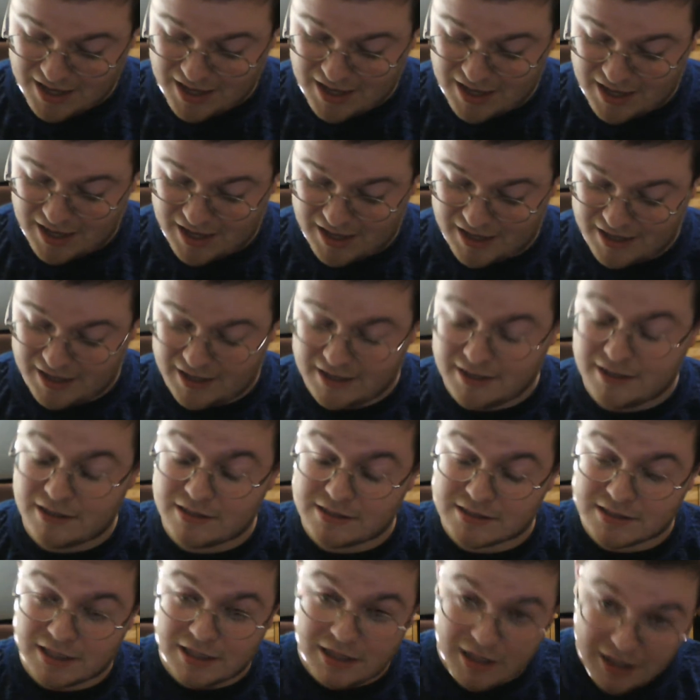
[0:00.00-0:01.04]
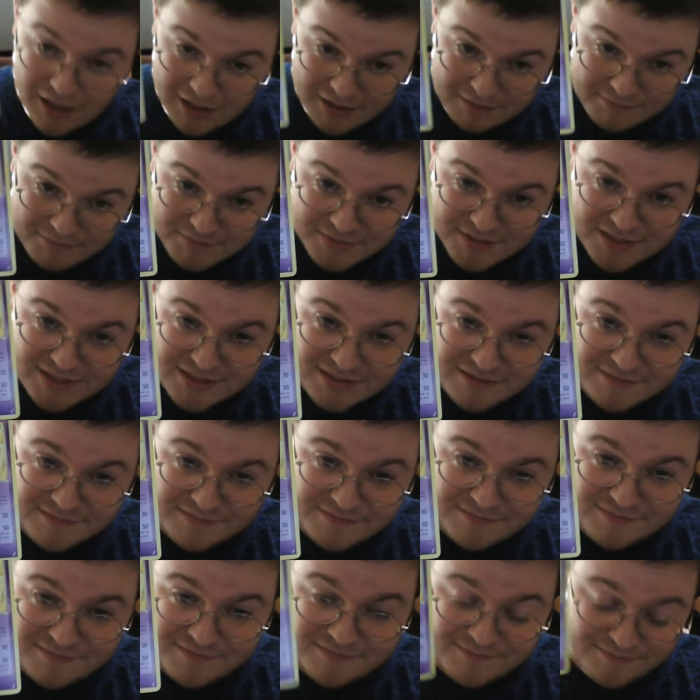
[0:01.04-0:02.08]
and a Dusclops.
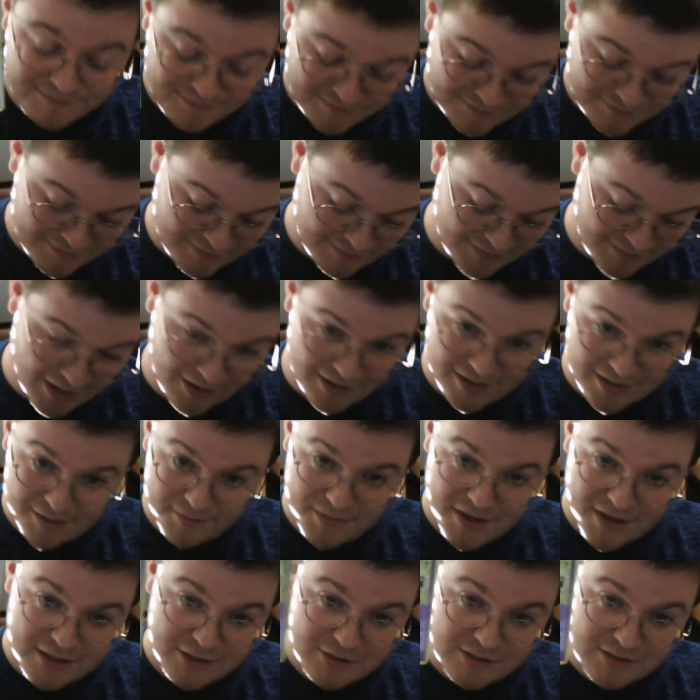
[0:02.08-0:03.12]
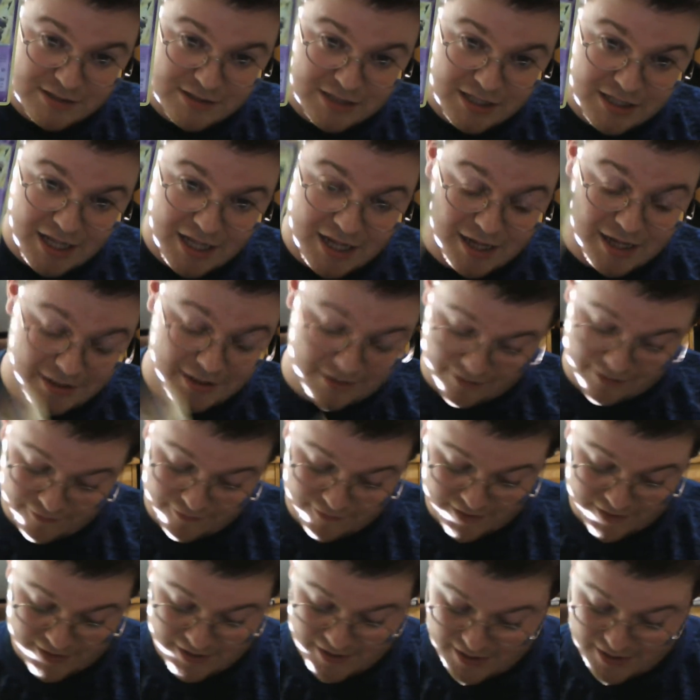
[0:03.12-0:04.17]
Now him I used a lot of
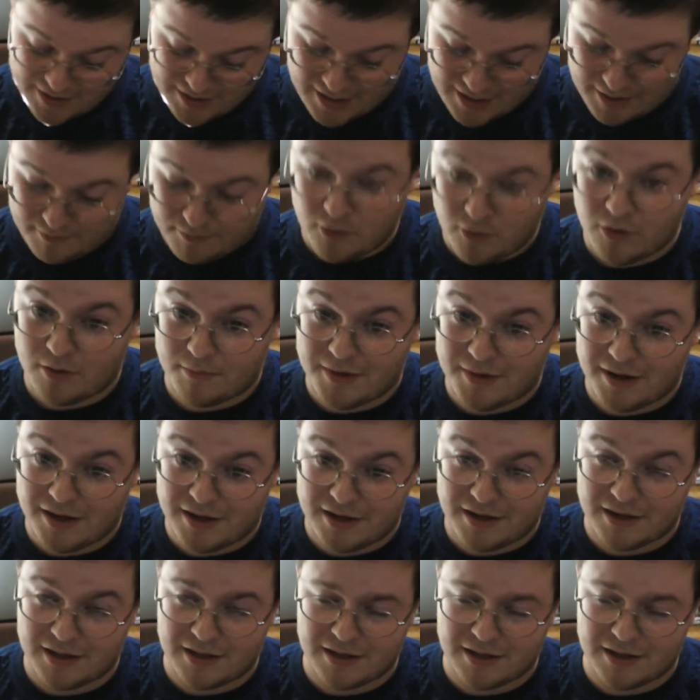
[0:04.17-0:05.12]
in Pokemon.